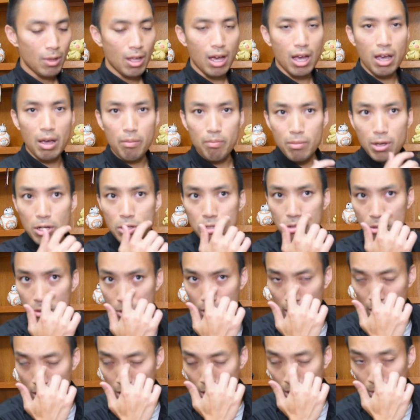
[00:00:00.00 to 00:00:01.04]
I
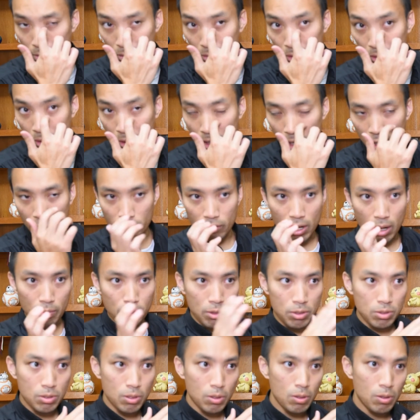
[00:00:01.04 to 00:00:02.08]
mentioned a number of
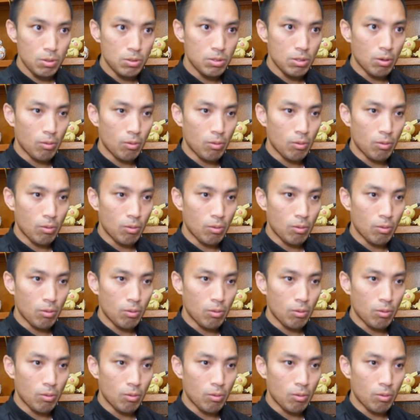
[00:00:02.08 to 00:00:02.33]
episodes